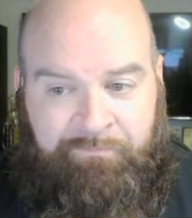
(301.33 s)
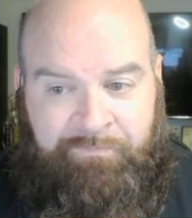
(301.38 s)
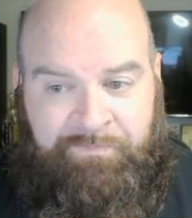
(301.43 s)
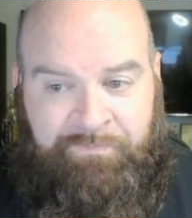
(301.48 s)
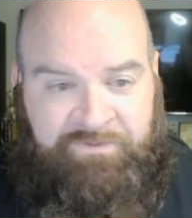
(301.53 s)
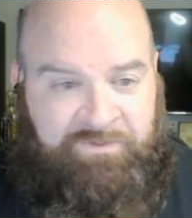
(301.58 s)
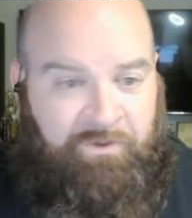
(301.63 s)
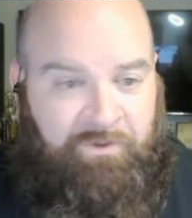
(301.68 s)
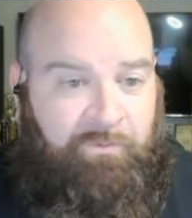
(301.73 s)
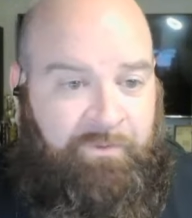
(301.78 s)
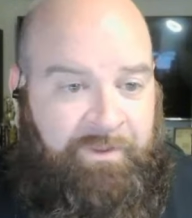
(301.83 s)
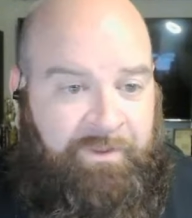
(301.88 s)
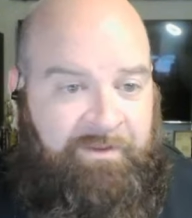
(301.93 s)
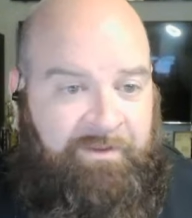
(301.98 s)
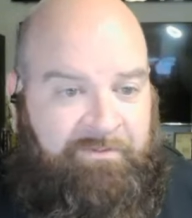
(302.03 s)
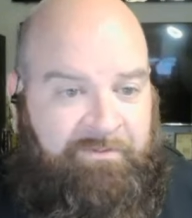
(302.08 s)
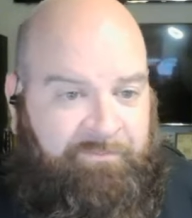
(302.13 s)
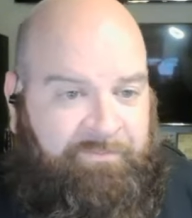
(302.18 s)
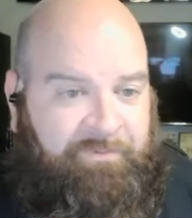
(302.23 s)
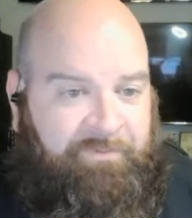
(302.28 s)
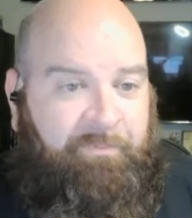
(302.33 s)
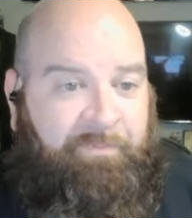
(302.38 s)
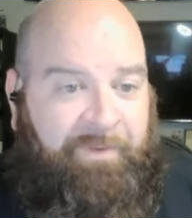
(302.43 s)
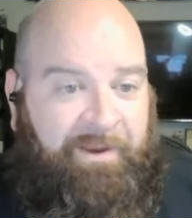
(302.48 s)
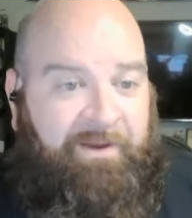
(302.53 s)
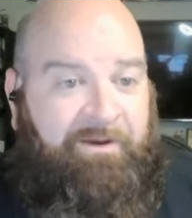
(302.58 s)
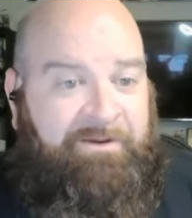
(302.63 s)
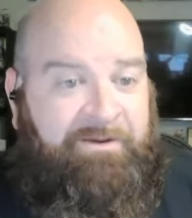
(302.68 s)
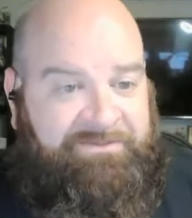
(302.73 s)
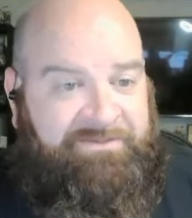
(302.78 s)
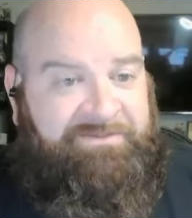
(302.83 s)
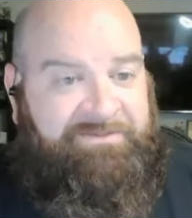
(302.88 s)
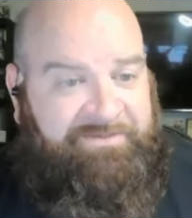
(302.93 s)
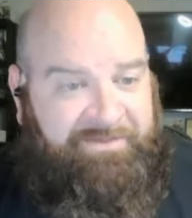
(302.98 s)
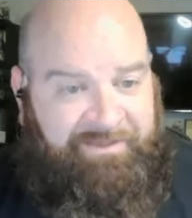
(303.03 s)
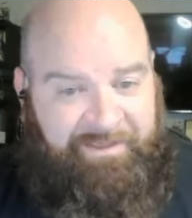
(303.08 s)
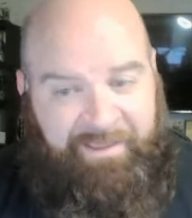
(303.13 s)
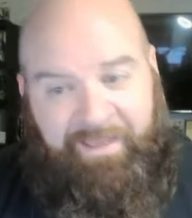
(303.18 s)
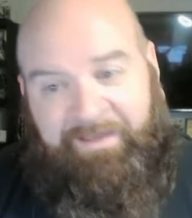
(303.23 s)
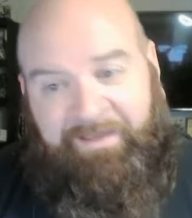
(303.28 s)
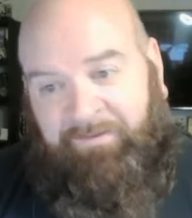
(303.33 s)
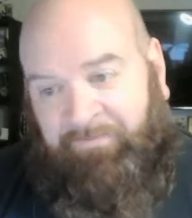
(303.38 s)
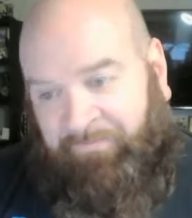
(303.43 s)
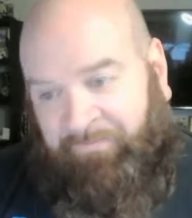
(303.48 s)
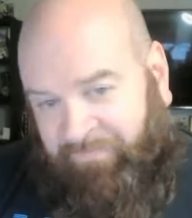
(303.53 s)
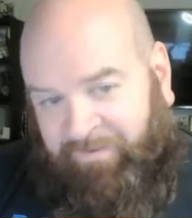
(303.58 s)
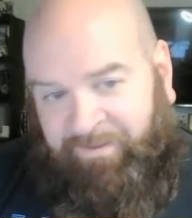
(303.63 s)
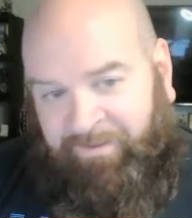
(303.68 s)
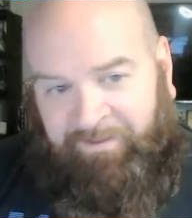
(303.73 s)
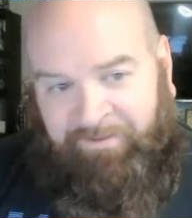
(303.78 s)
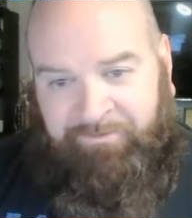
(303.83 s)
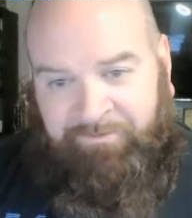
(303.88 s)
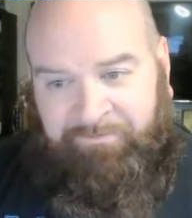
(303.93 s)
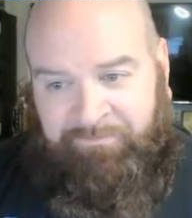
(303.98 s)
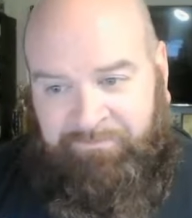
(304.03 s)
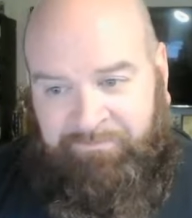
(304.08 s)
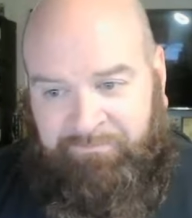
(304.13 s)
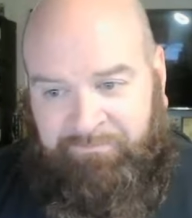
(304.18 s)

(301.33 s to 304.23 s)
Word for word: So in comparison to the N F L,